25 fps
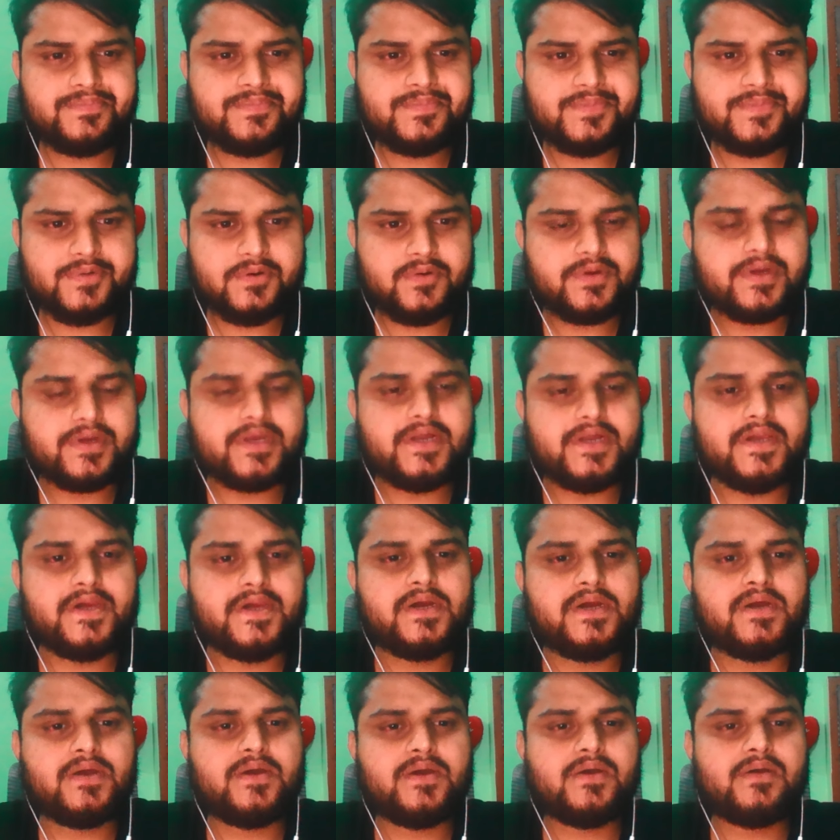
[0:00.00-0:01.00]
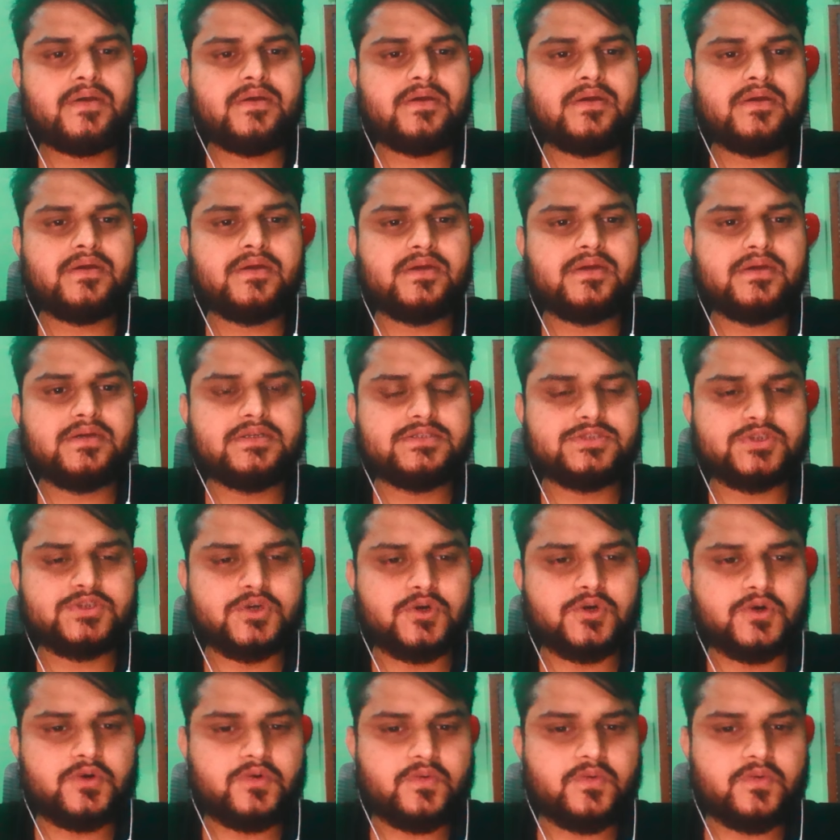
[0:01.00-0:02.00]
Okay. So
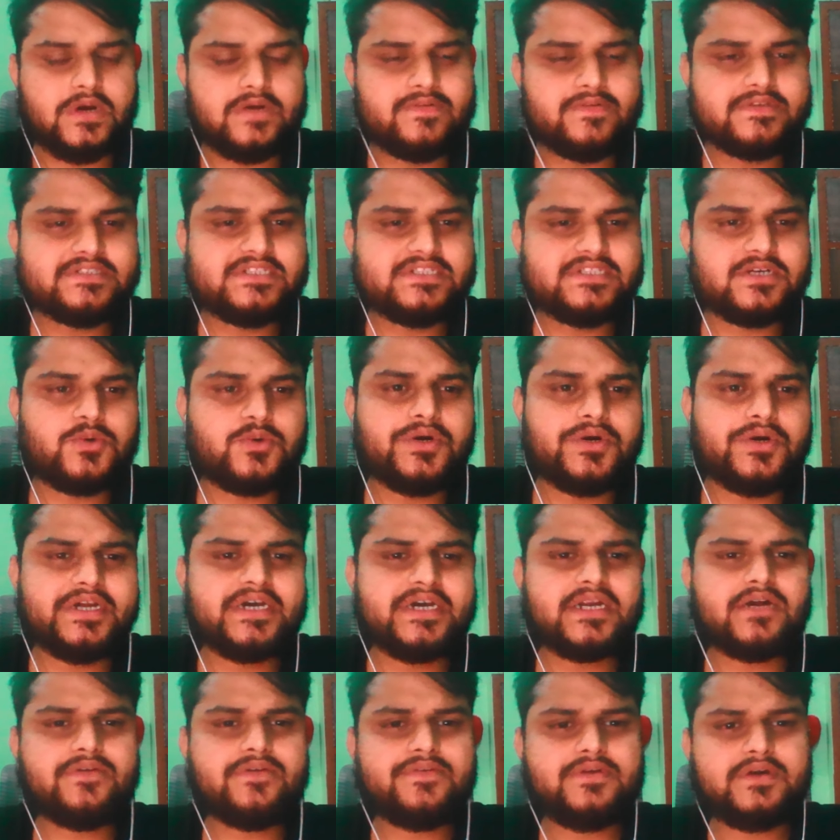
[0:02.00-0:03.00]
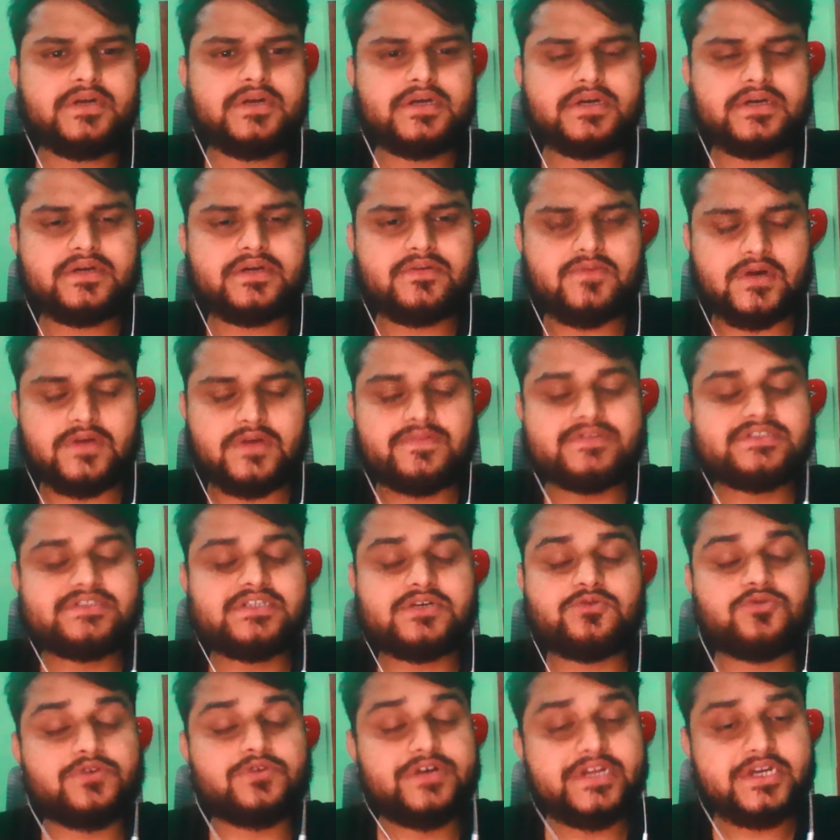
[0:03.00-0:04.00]
what was the coding round? What was the
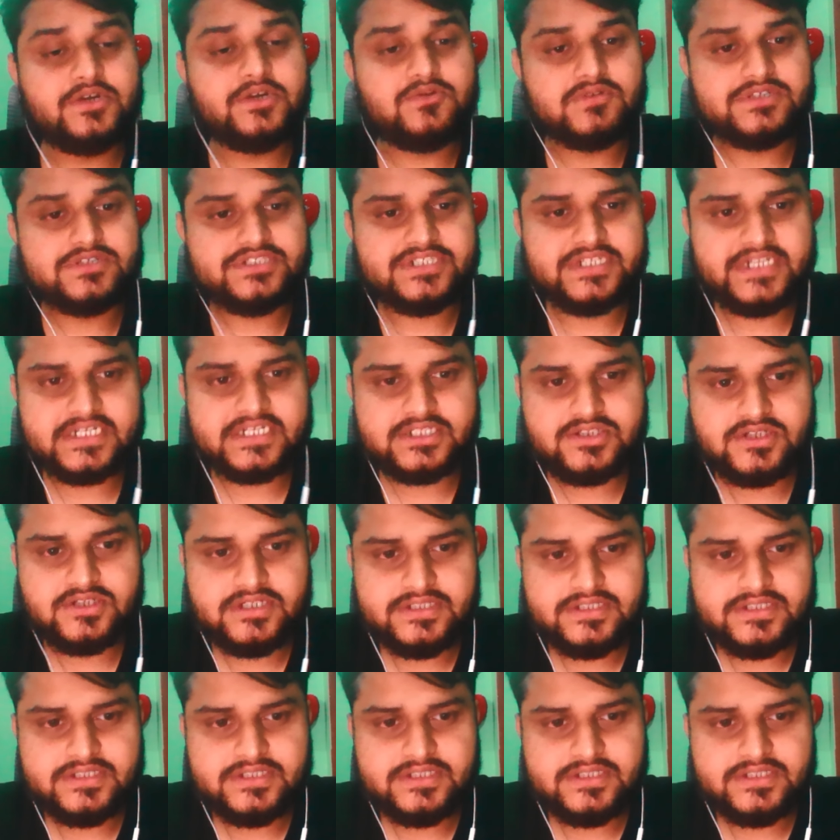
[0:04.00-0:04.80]
coding question actually?